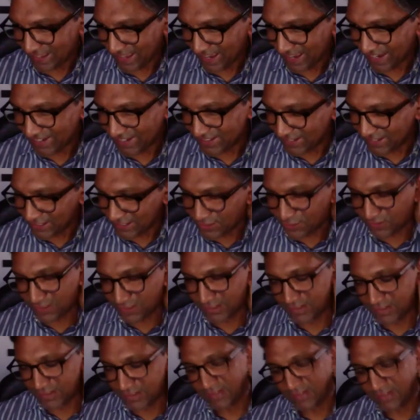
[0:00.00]
I, it's
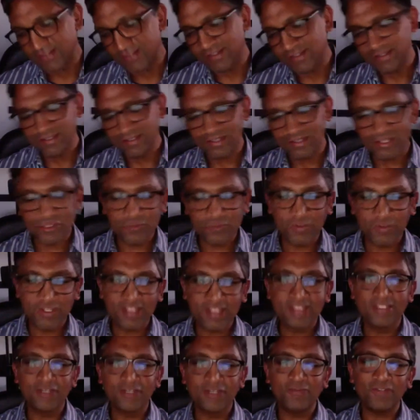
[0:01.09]
it's very
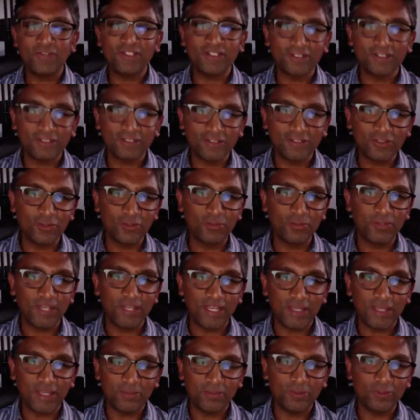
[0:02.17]
difficult to be
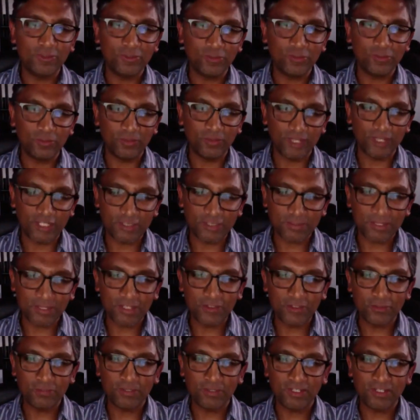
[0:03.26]
able to explain
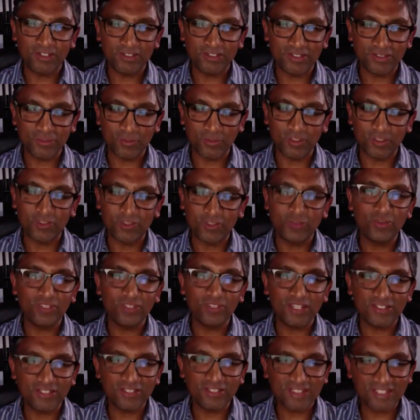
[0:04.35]
to patients what two
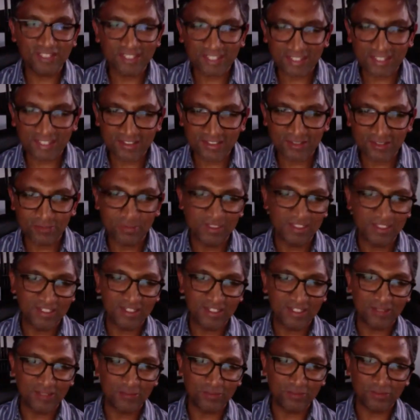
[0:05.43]
thousand three hundred
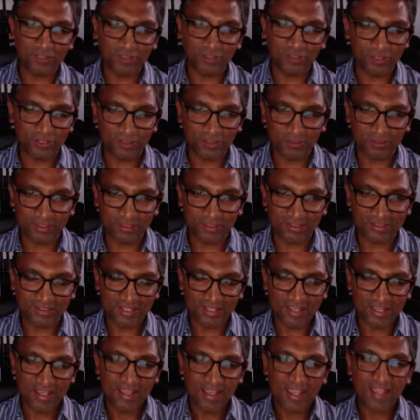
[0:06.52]
milligrams of sodium is,
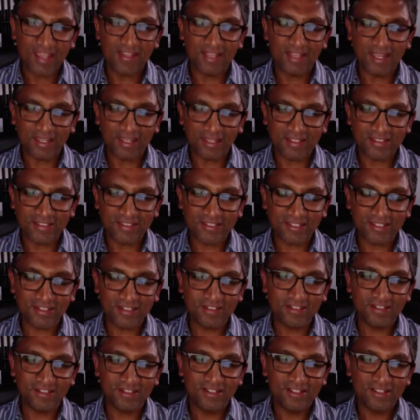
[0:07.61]
and like I said,